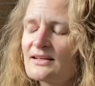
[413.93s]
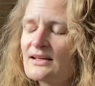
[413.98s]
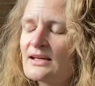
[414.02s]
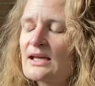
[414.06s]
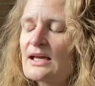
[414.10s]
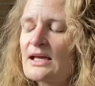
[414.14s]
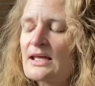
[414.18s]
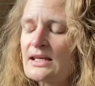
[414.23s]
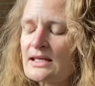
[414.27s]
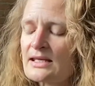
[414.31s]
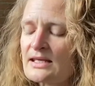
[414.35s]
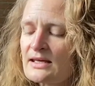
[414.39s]

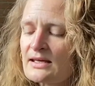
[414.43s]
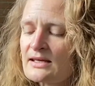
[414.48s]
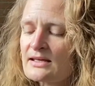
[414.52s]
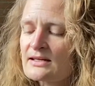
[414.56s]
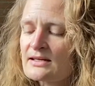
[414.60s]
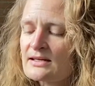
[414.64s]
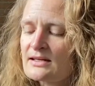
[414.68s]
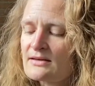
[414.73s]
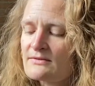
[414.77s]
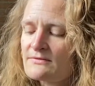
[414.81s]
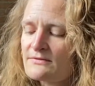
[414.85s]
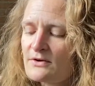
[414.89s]
And again,
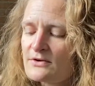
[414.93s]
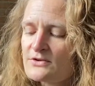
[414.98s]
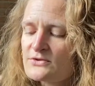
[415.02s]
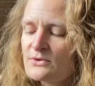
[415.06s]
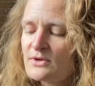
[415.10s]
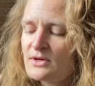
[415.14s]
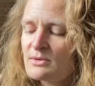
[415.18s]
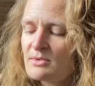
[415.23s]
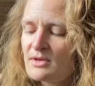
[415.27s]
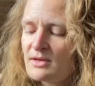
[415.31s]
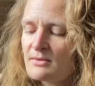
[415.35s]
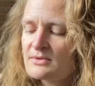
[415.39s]
if folks want
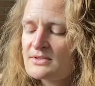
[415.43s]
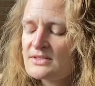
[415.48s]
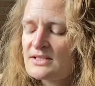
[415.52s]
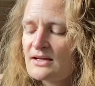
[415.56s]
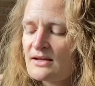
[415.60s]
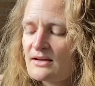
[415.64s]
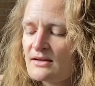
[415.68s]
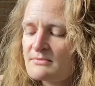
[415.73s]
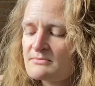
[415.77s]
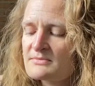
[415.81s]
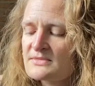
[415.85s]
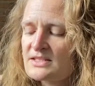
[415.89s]
to be able to
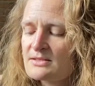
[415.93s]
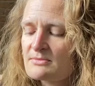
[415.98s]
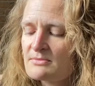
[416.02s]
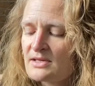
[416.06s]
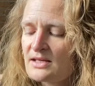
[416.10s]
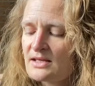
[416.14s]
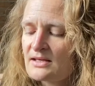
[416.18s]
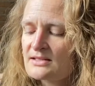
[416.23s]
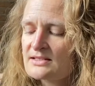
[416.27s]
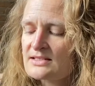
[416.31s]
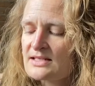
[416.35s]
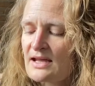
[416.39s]
come to
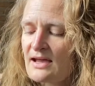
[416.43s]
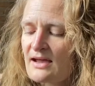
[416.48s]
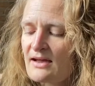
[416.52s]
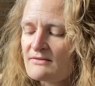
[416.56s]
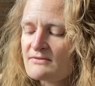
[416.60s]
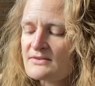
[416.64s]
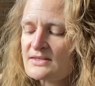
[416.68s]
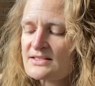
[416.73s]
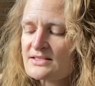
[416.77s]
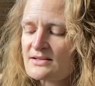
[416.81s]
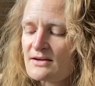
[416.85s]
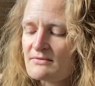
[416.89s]
me to have
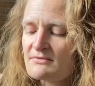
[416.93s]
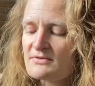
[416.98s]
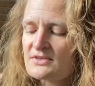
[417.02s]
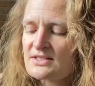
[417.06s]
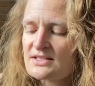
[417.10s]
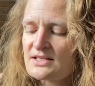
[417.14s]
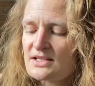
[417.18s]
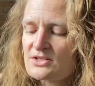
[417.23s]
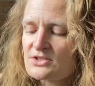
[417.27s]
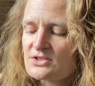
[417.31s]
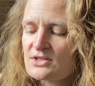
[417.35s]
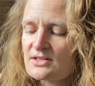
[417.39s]
these
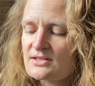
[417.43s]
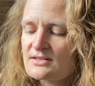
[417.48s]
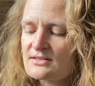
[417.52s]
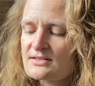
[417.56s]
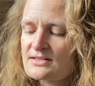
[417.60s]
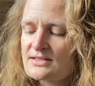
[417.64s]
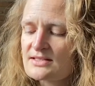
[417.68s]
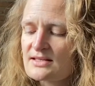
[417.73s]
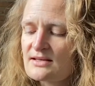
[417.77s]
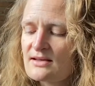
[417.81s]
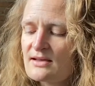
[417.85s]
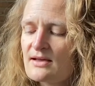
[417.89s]

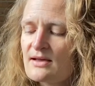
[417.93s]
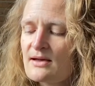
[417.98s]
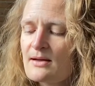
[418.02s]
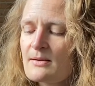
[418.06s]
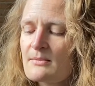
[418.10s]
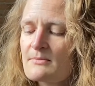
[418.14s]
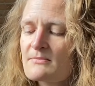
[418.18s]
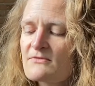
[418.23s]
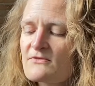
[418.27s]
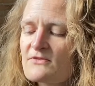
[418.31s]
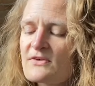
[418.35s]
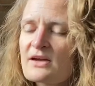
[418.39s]
conversations,
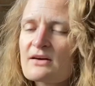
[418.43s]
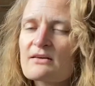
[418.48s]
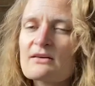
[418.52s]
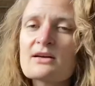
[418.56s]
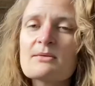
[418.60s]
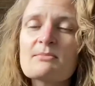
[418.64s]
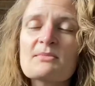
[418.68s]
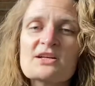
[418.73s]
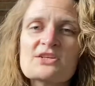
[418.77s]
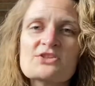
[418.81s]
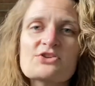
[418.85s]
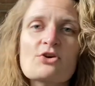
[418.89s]
I'm very
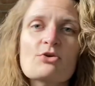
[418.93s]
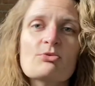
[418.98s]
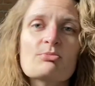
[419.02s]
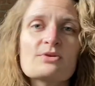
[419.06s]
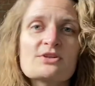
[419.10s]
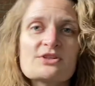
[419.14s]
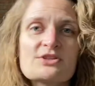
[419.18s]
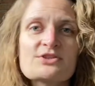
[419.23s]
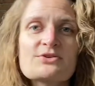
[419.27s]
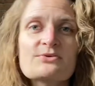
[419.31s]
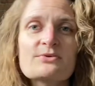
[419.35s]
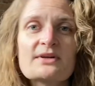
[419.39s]
much open
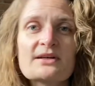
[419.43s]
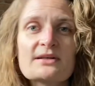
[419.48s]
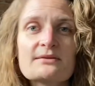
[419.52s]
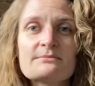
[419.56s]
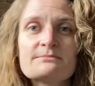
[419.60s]
to it.